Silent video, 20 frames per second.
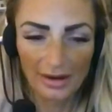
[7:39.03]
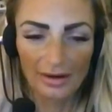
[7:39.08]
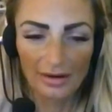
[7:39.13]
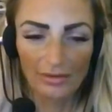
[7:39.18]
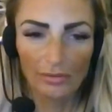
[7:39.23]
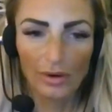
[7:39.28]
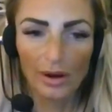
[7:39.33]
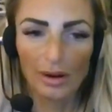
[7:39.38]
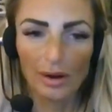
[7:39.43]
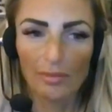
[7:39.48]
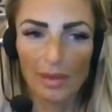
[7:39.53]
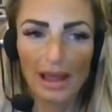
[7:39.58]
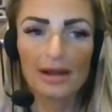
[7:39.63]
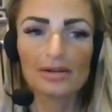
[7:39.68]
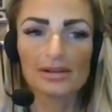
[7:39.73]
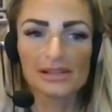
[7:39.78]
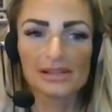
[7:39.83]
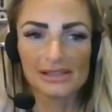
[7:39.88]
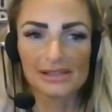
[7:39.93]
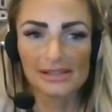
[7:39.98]
What
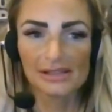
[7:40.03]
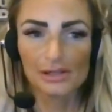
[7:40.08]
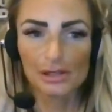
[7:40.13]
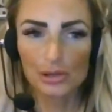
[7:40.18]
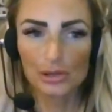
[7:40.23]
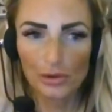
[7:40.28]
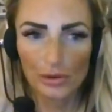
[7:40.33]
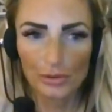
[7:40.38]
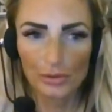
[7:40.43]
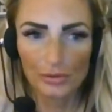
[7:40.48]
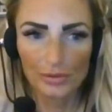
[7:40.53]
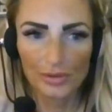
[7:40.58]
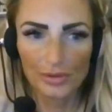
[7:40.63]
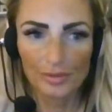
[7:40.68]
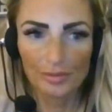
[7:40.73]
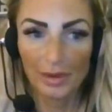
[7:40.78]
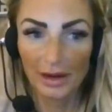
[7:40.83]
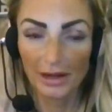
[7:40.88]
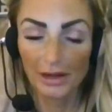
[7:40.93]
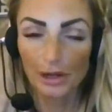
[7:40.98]
matters is the truth,
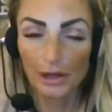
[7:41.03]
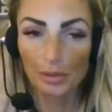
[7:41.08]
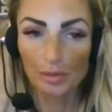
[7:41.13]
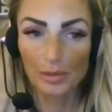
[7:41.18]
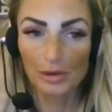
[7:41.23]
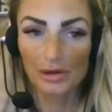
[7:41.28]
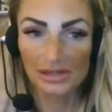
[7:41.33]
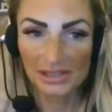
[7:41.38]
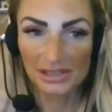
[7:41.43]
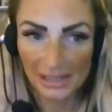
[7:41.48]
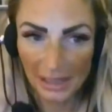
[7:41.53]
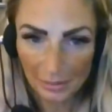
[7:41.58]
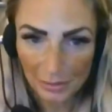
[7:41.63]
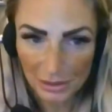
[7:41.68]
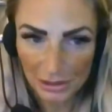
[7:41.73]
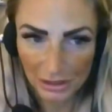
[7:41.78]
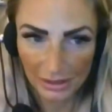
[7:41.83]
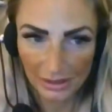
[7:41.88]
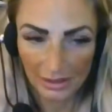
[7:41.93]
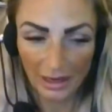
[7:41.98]
but your
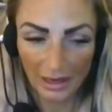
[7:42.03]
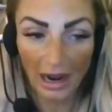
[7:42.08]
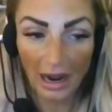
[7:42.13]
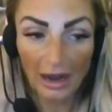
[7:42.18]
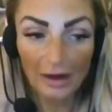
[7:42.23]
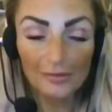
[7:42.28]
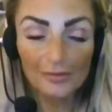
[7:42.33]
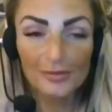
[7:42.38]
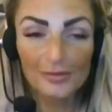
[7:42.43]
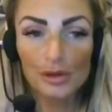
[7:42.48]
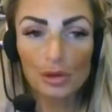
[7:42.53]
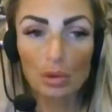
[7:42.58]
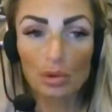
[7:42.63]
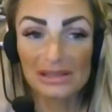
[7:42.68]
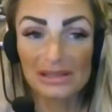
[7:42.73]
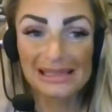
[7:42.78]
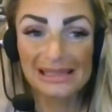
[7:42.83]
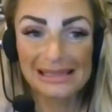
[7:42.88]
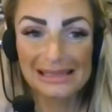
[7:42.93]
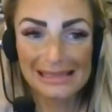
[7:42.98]
perception of
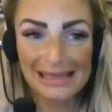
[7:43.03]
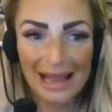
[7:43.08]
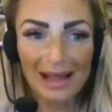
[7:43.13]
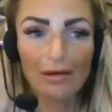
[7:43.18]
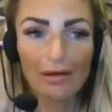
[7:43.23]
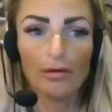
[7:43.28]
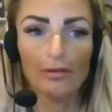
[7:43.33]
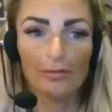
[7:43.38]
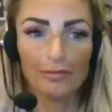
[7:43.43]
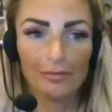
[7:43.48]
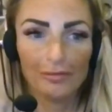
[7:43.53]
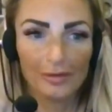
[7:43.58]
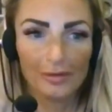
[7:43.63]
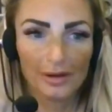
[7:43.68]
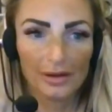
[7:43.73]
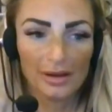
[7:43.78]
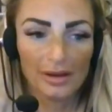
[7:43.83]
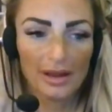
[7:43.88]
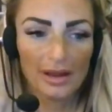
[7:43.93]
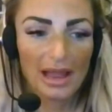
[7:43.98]
yourself
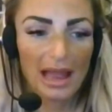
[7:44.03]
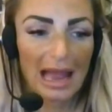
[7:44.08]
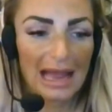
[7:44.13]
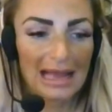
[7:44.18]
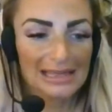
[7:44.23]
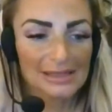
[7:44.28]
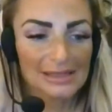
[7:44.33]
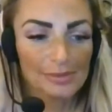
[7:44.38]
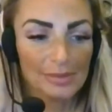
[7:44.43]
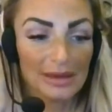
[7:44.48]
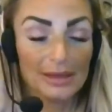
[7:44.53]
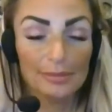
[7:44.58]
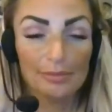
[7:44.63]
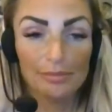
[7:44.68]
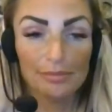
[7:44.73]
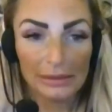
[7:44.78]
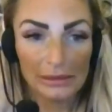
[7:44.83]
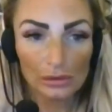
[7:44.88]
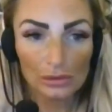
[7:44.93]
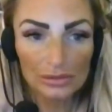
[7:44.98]
has been
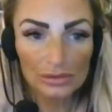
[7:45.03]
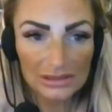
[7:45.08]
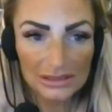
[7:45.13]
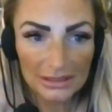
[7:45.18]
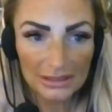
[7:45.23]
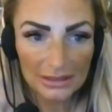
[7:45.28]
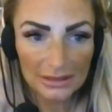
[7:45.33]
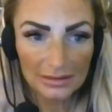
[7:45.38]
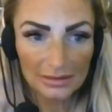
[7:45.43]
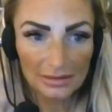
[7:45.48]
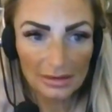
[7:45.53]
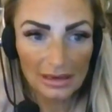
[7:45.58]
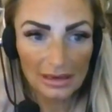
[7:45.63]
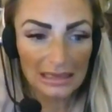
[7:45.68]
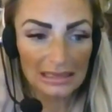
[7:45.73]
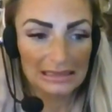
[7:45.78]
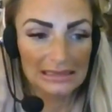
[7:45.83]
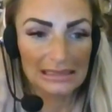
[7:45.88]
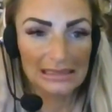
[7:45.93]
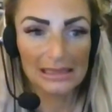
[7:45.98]
built,
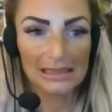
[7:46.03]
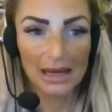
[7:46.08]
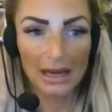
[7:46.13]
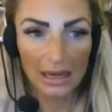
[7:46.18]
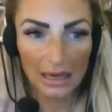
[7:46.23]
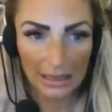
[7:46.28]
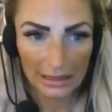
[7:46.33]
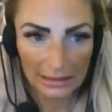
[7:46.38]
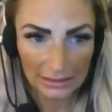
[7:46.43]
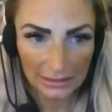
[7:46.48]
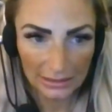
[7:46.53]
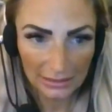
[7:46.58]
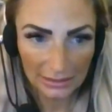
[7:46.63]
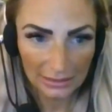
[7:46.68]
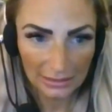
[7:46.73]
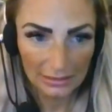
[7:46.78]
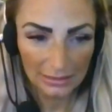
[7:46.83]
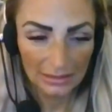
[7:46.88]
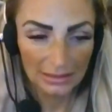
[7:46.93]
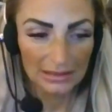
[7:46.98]
designed,
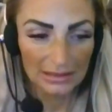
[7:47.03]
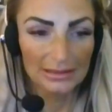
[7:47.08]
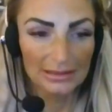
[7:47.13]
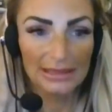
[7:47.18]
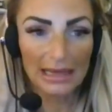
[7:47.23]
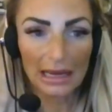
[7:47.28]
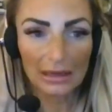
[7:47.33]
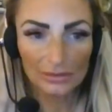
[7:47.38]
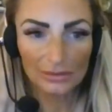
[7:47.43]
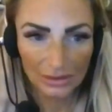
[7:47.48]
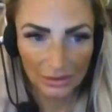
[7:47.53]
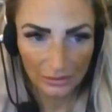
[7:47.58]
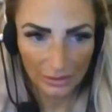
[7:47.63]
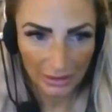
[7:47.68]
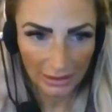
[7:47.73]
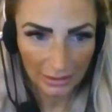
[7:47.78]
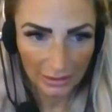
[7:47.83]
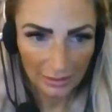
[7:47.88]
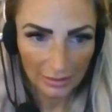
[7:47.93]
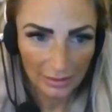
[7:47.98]

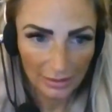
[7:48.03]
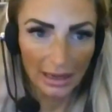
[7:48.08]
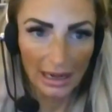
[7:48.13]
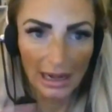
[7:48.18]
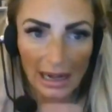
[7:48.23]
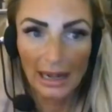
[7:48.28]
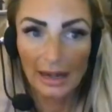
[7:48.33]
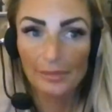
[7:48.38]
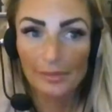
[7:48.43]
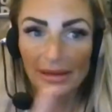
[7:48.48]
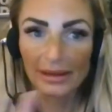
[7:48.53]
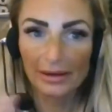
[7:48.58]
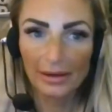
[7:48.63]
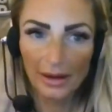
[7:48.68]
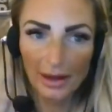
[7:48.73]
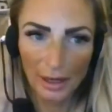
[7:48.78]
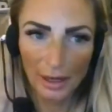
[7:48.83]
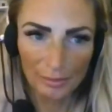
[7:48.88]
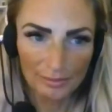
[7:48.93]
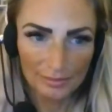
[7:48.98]
downloaded, and
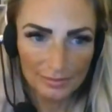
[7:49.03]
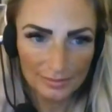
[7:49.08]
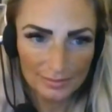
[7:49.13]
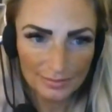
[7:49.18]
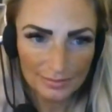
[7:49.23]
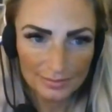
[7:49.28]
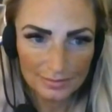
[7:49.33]
become